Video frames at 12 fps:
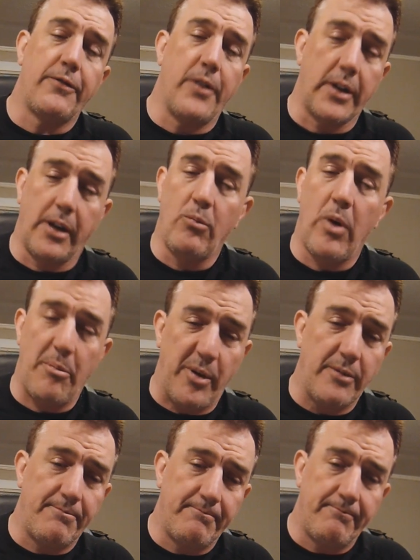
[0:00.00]
the fucking
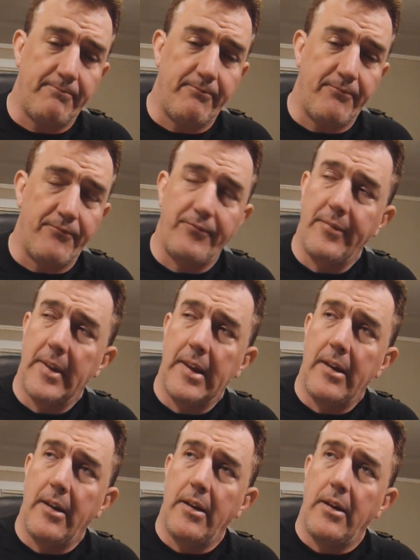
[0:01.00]
weapon.
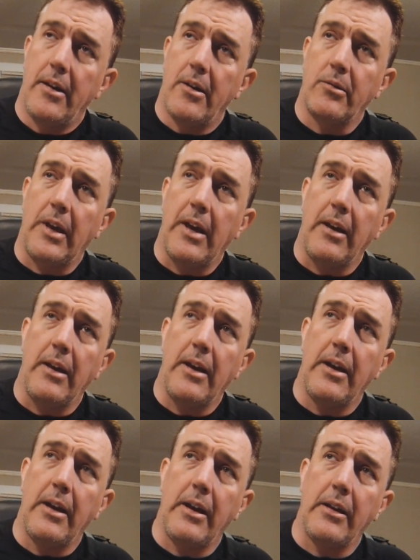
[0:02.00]
Okay,
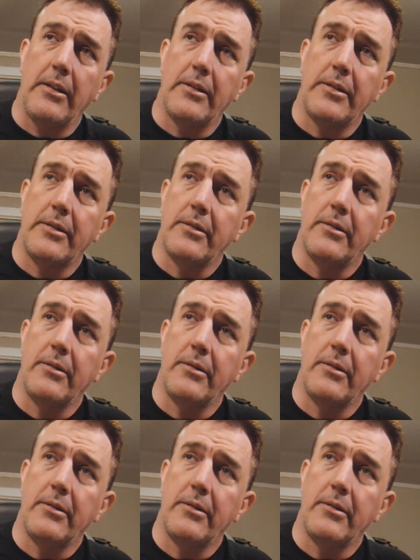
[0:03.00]
and